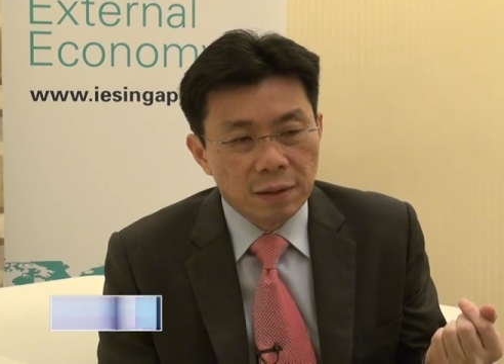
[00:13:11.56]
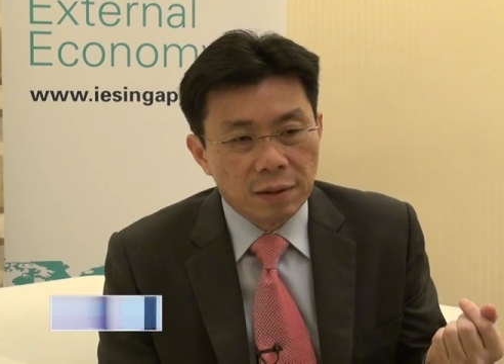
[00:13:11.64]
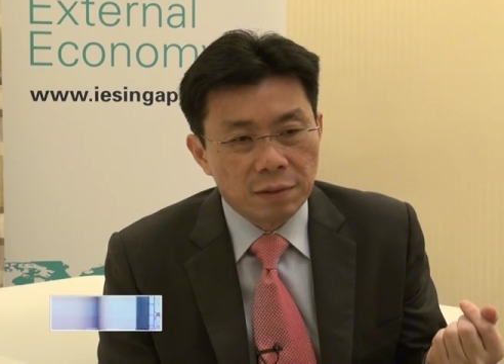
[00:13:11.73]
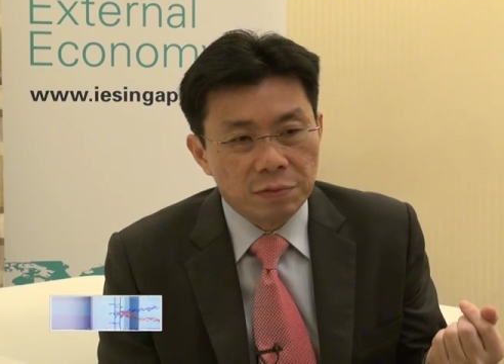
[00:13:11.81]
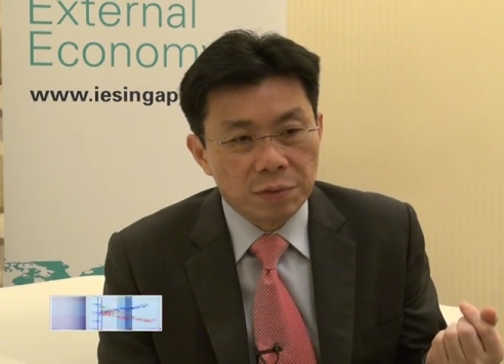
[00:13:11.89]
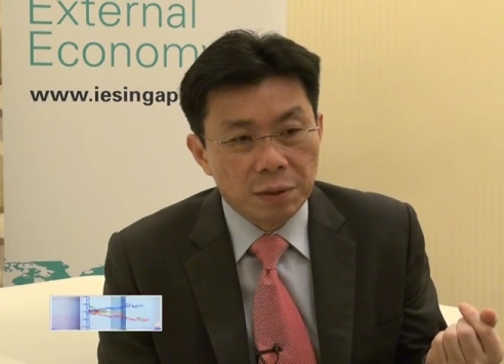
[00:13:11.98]

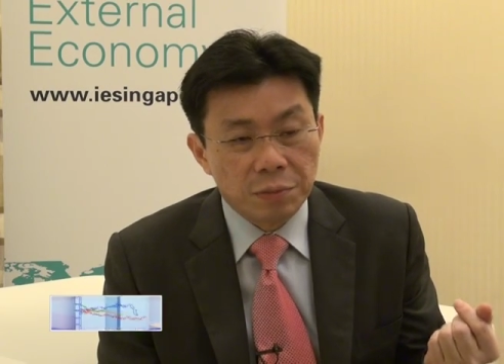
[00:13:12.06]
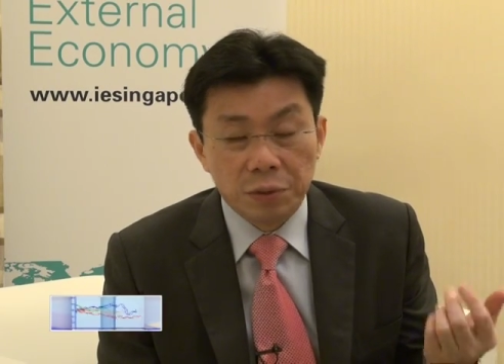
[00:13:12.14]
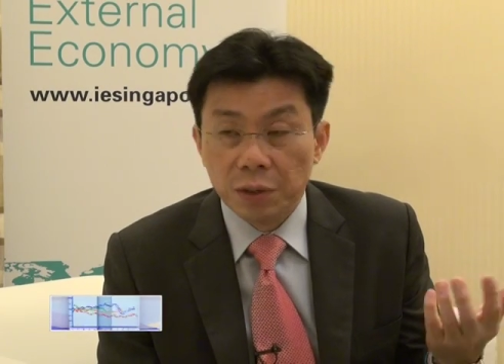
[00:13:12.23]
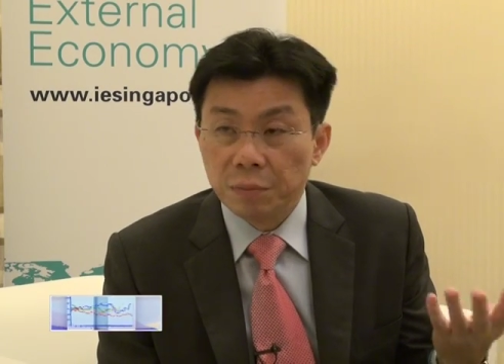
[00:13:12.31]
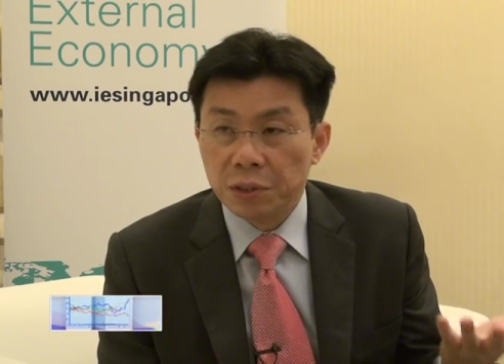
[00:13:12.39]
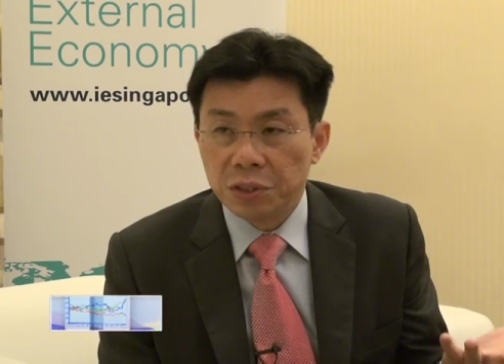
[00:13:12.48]
of uh,
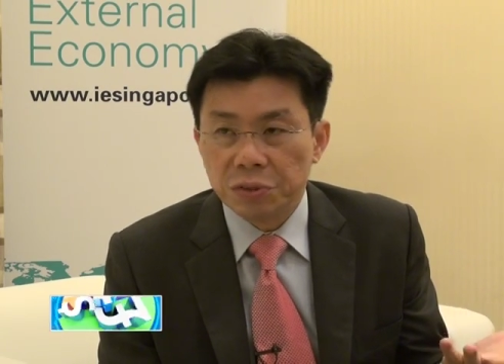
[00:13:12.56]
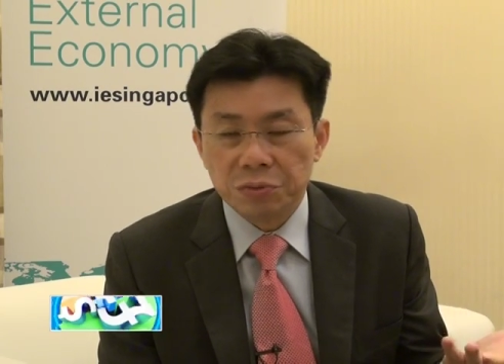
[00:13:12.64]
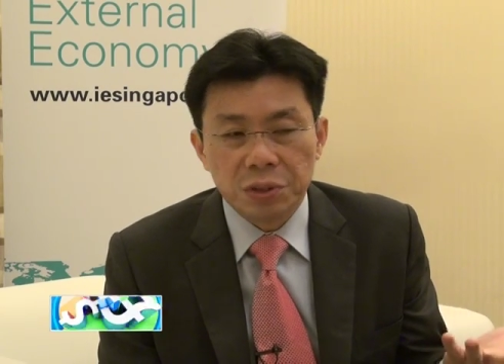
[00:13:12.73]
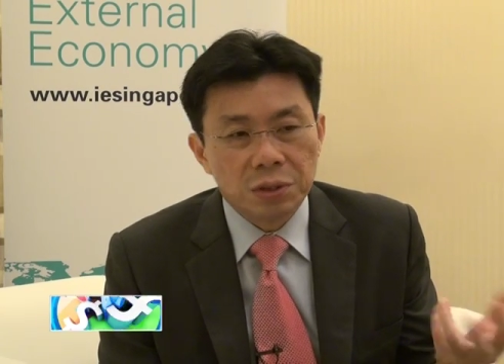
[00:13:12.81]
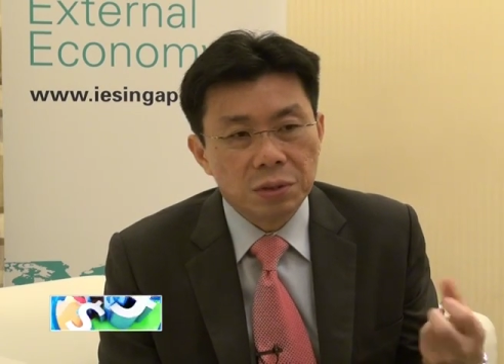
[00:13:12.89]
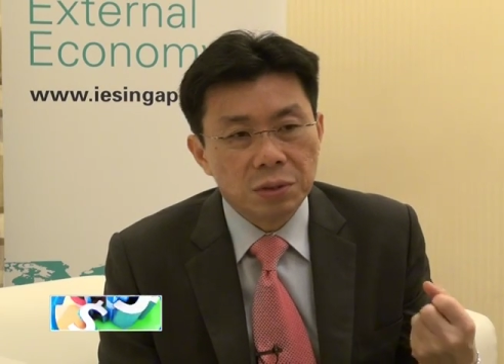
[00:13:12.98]
building
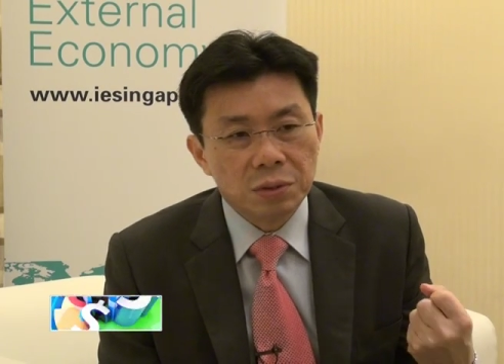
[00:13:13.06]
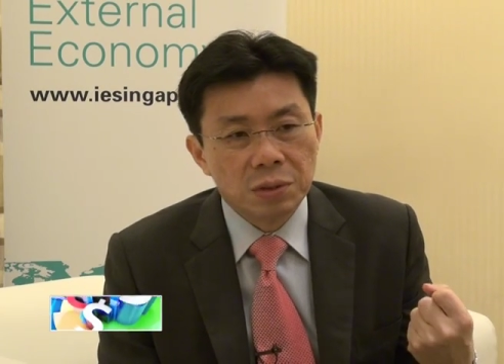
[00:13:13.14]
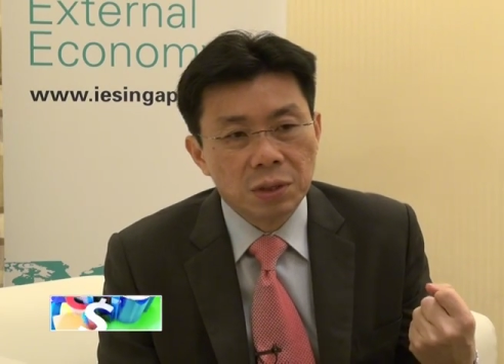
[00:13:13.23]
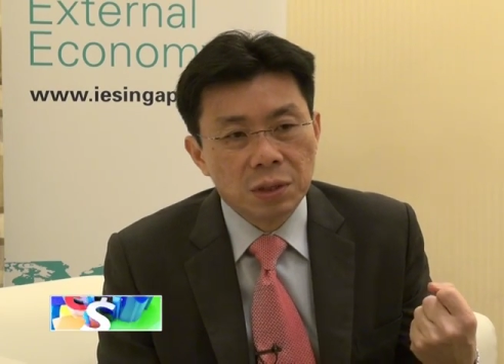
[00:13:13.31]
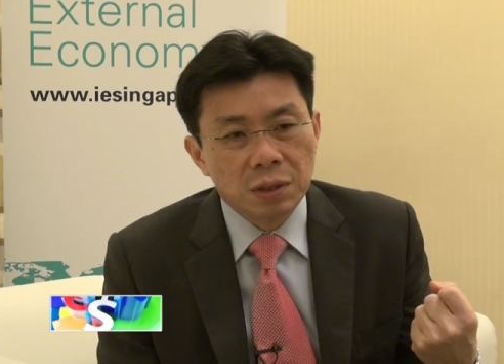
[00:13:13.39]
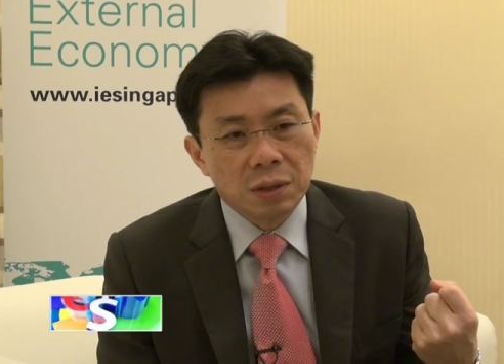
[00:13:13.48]

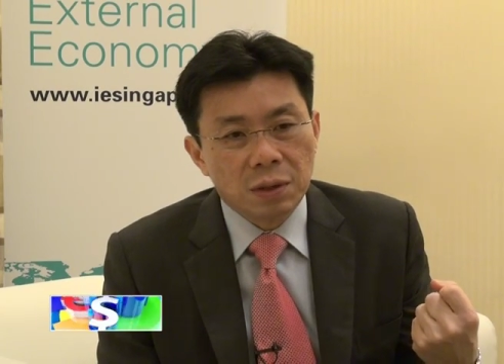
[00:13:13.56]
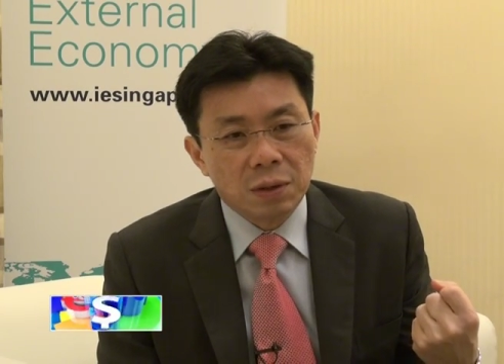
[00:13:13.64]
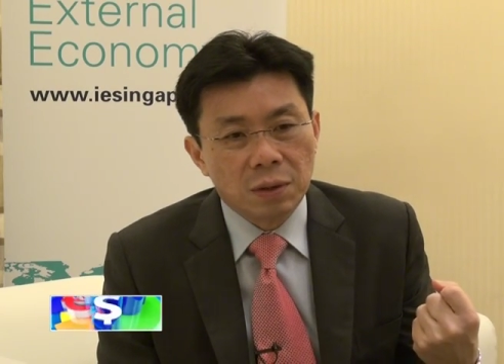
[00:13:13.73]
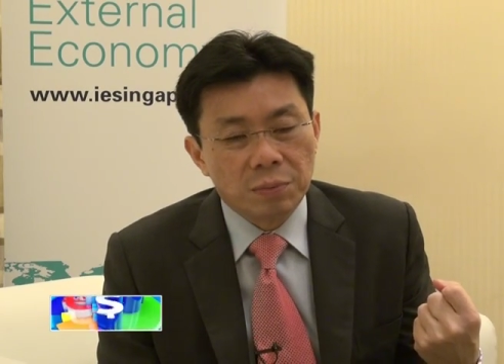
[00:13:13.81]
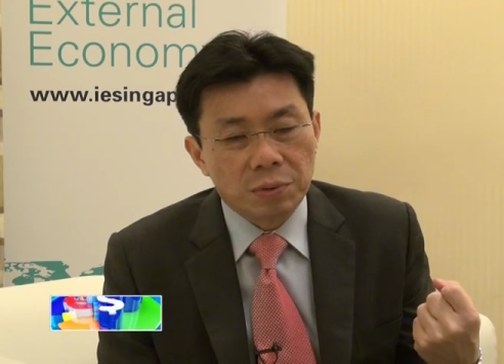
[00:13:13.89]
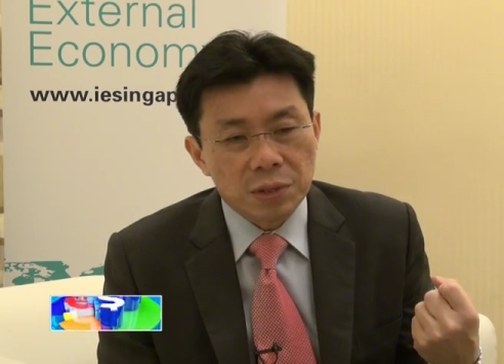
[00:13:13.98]
material,
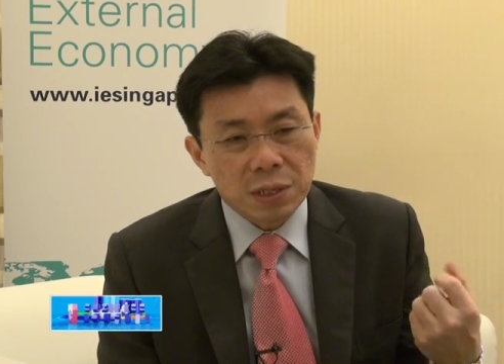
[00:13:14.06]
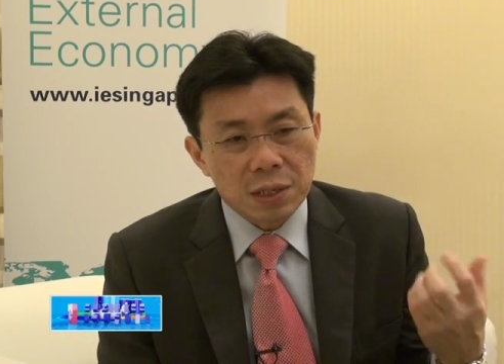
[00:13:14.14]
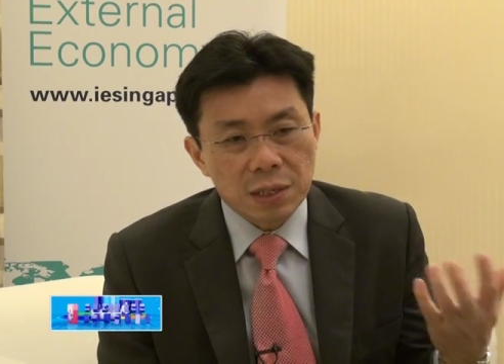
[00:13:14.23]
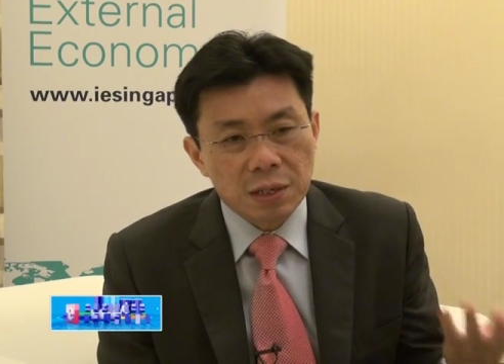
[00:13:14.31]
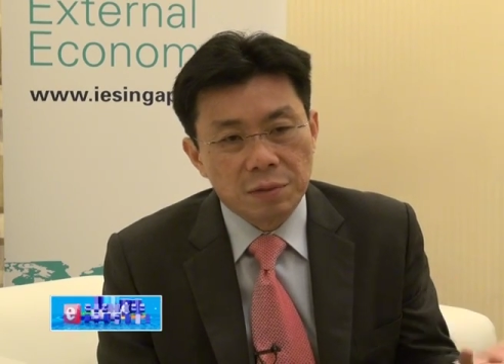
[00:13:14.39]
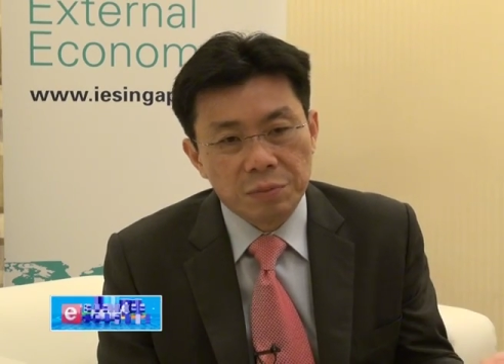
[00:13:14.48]
or
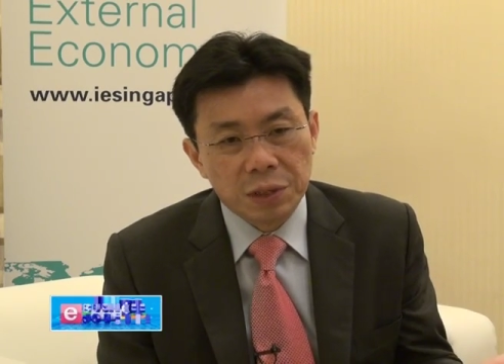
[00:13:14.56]
processing of